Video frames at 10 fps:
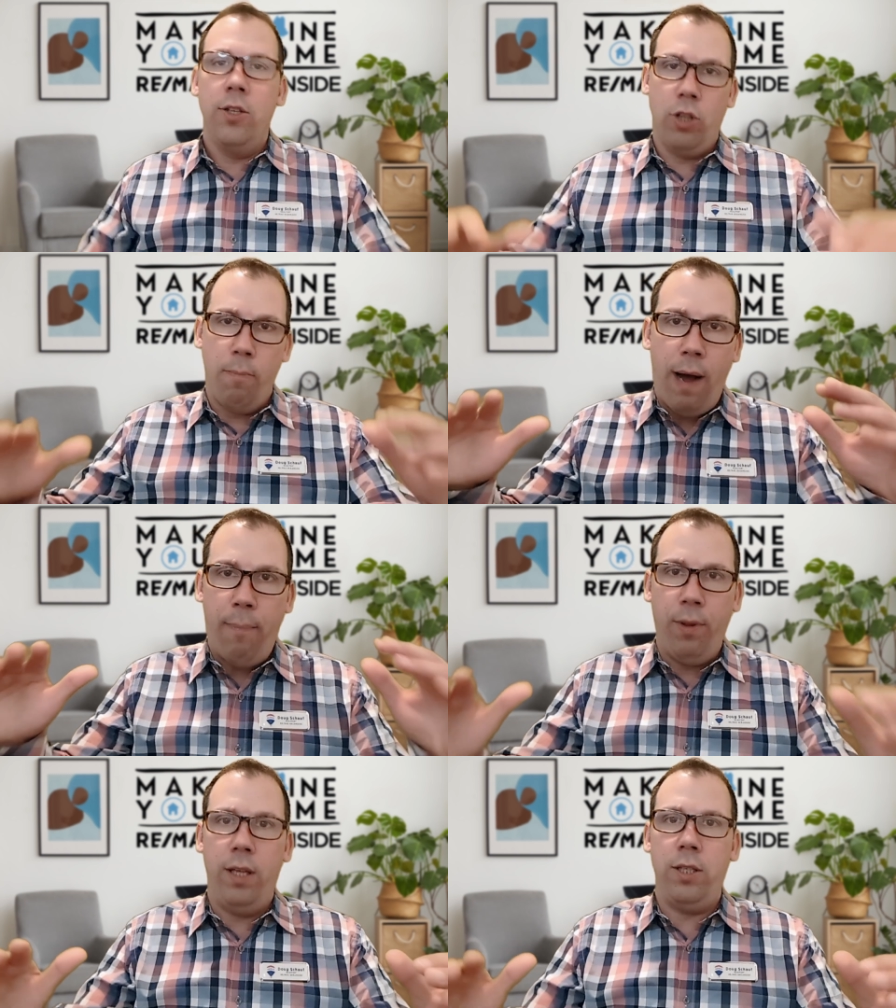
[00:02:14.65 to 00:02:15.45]
So the
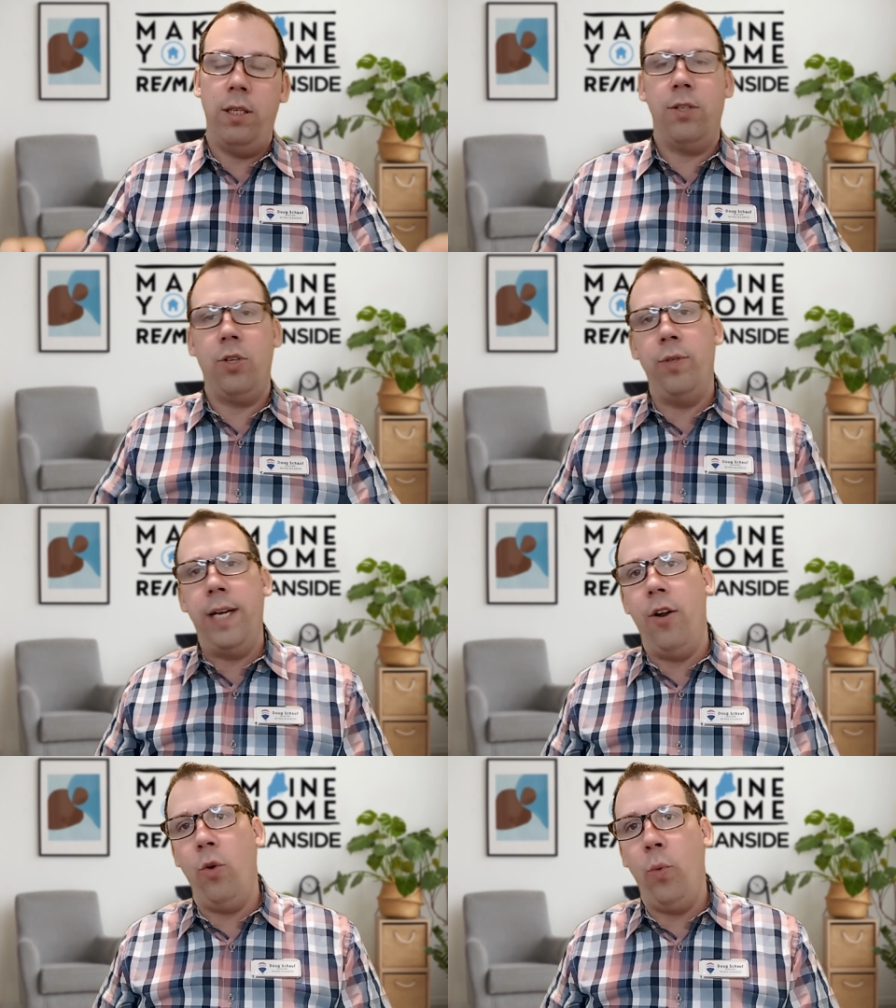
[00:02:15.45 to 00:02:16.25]
population does go
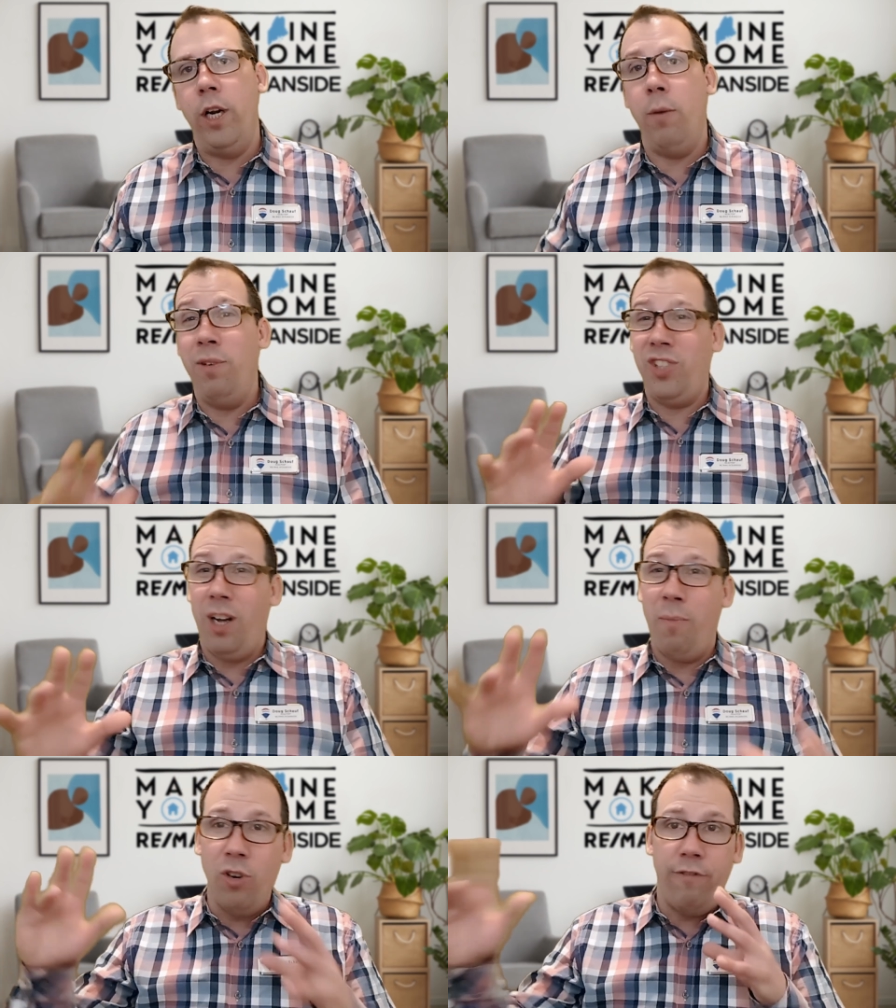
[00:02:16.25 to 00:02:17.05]
down in the winter, but
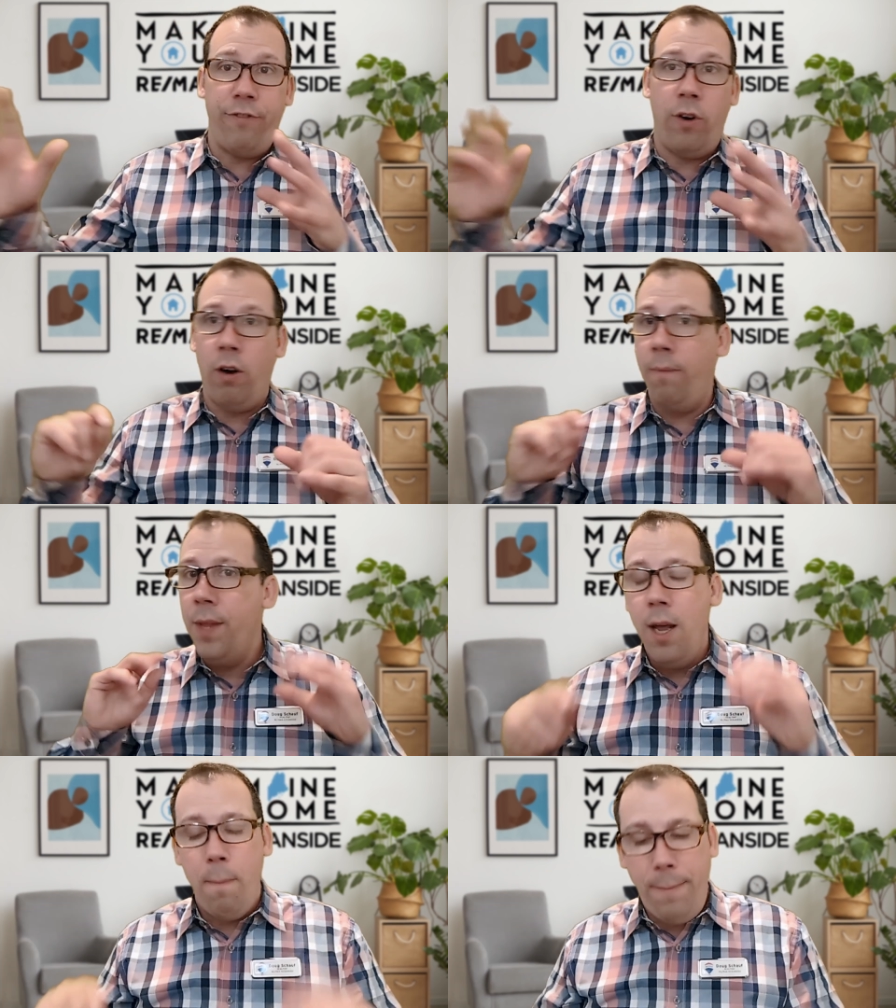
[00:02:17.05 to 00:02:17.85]
summer and fall,
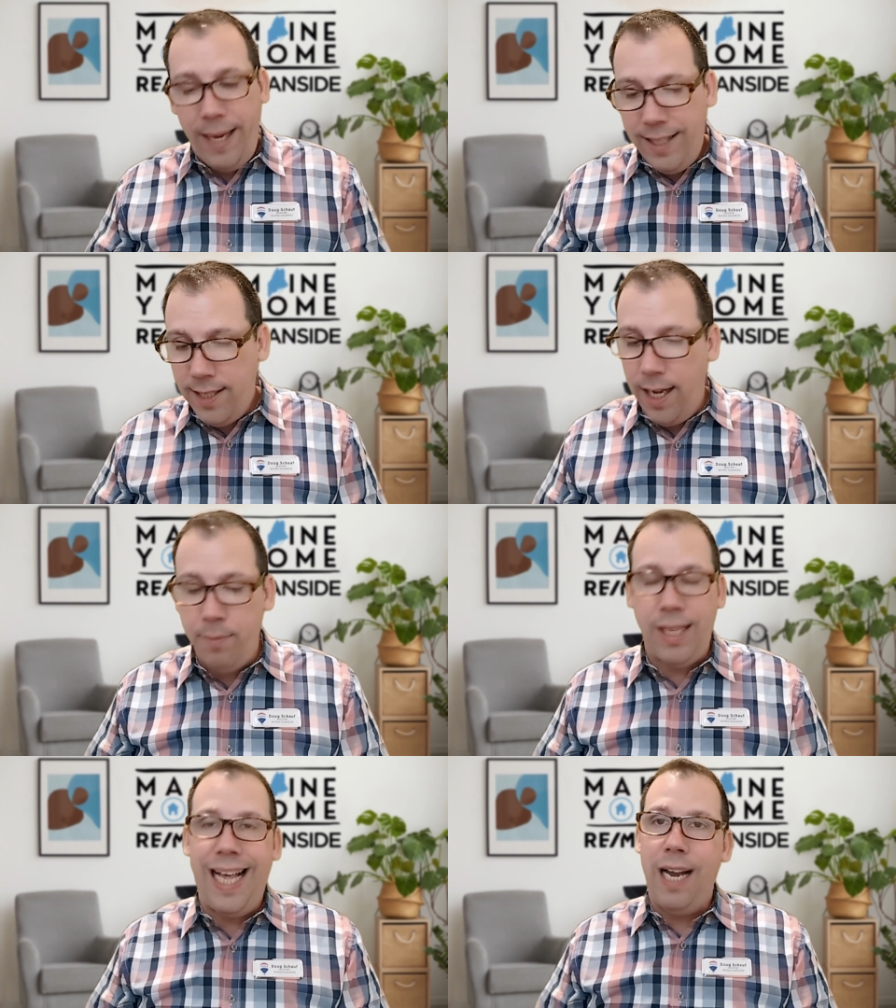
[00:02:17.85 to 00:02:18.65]
big
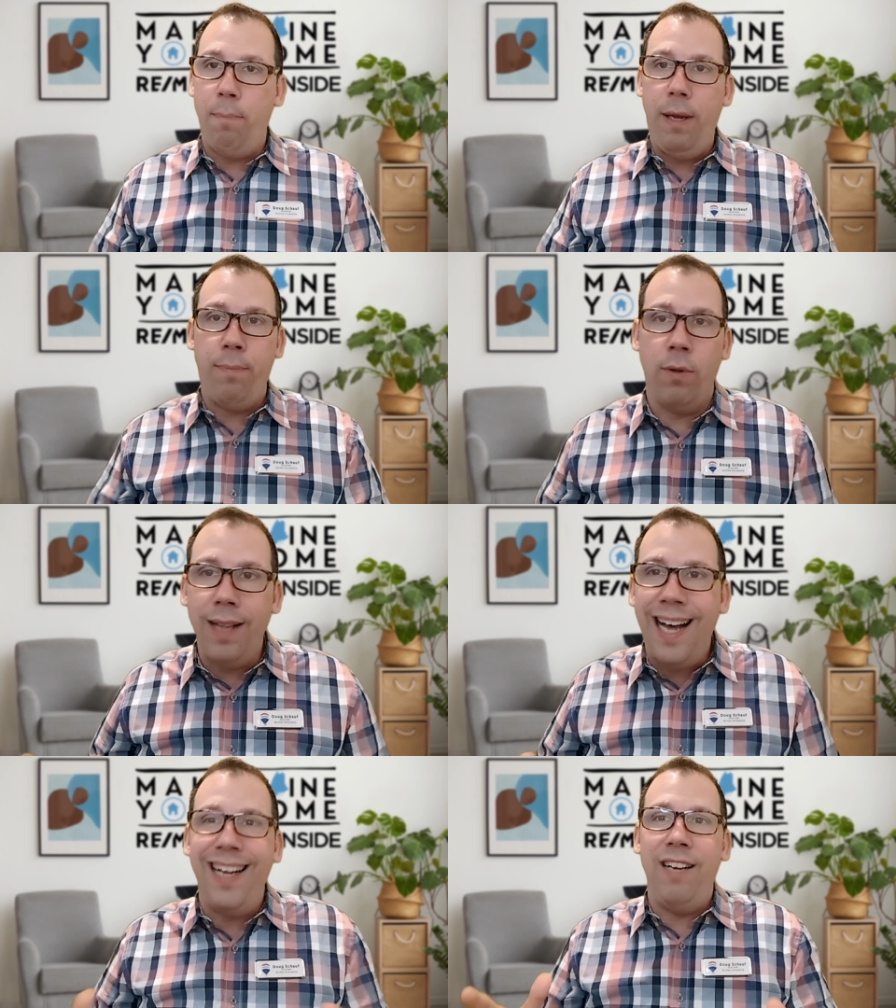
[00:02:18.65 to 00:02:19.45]
times, a lot of people, a
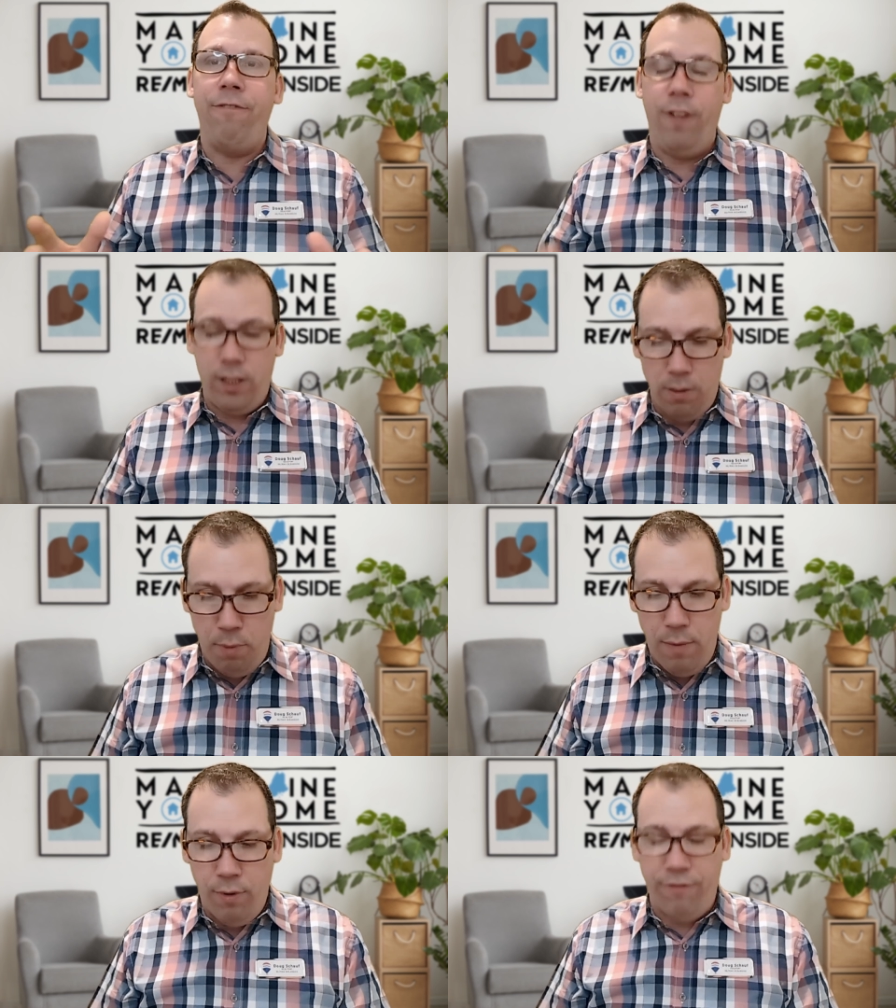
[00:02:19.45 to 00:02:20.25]
lot of influx of
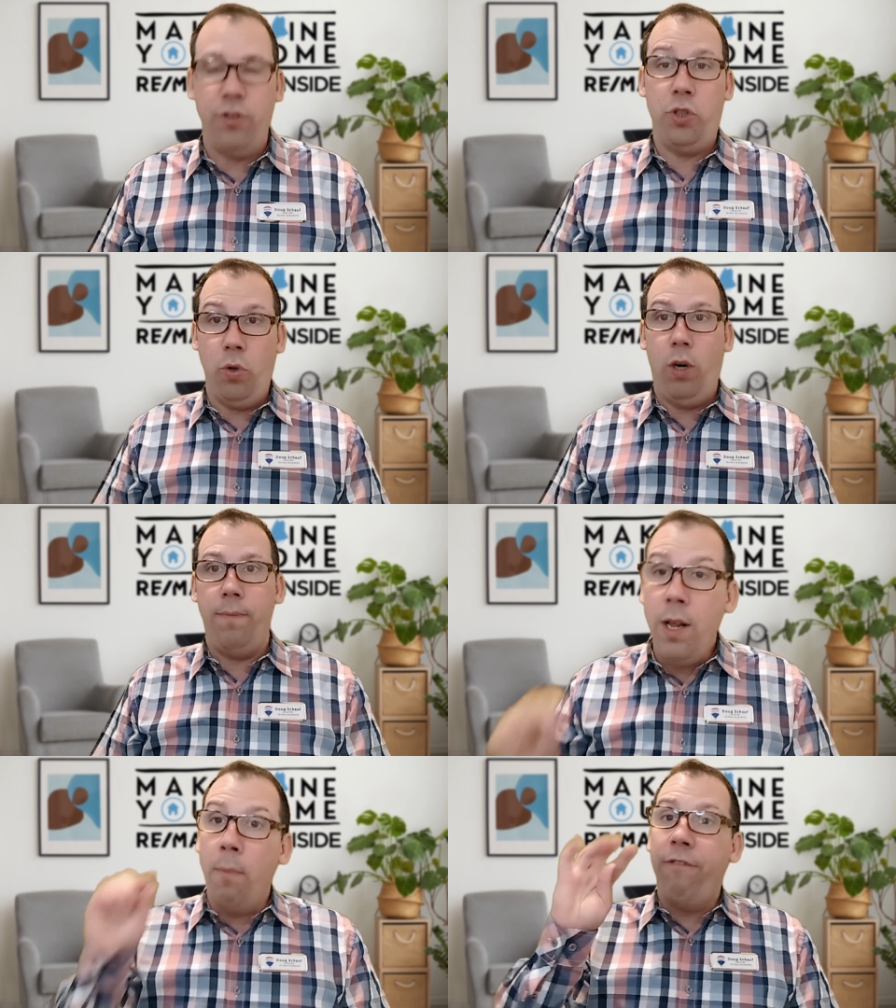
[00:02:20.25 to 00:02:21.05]
people for sure.
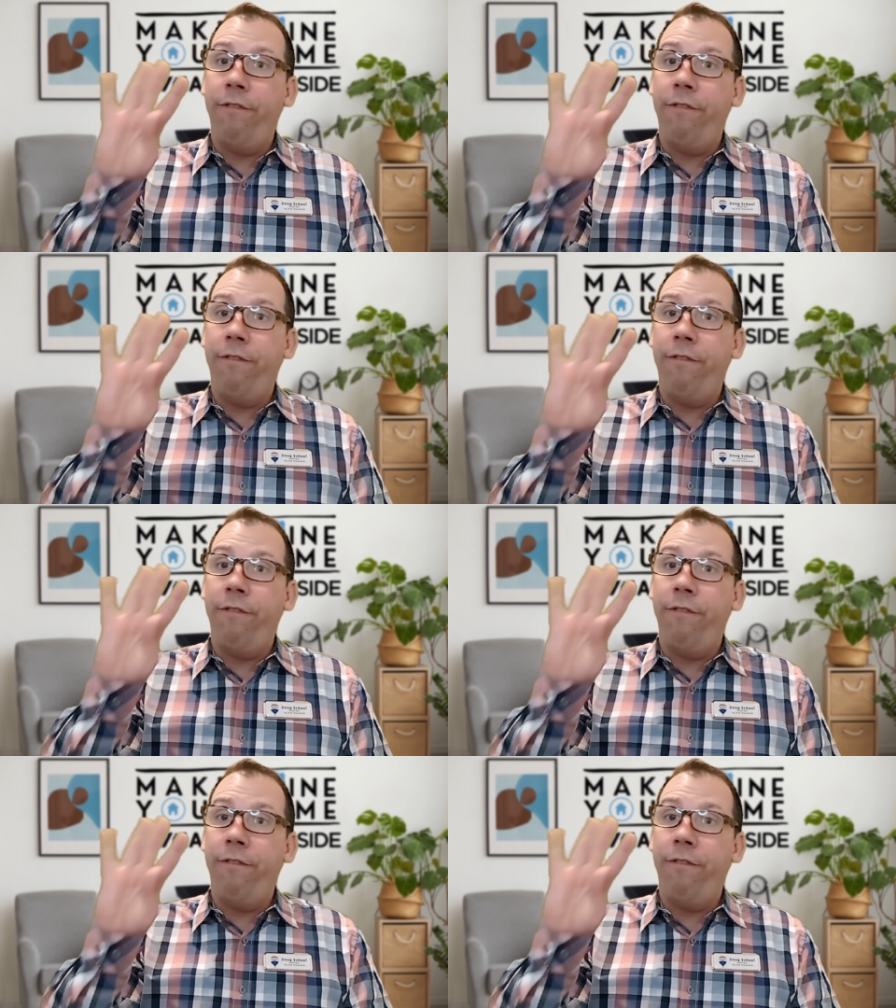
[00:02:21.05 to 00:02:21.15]
Number